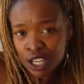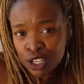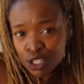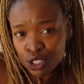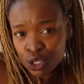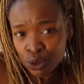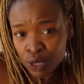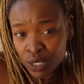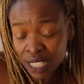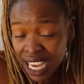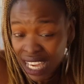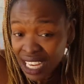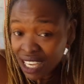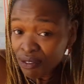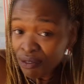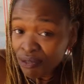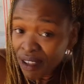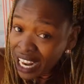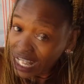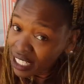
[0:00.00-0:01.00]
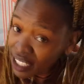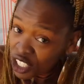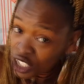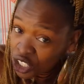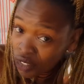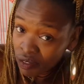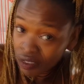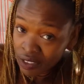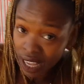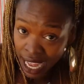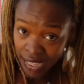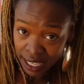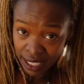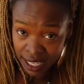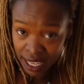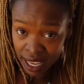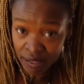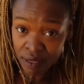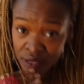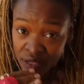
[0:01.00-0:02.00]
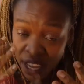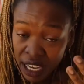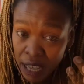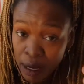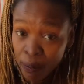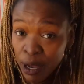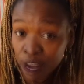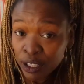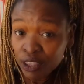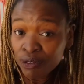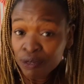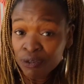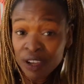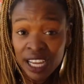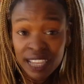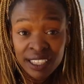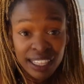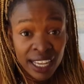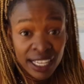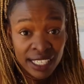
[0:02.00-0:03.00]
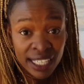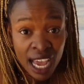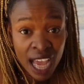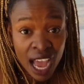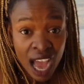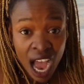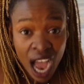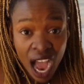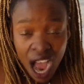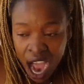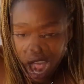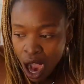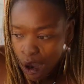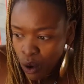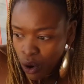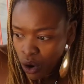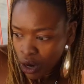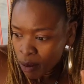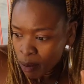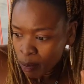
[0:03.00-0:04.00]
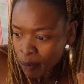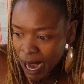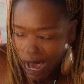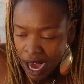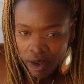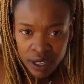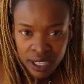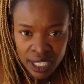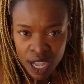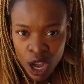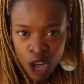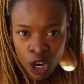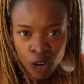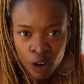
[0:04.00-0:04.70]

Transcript: So take advantage of that and think about the fact that our parents, our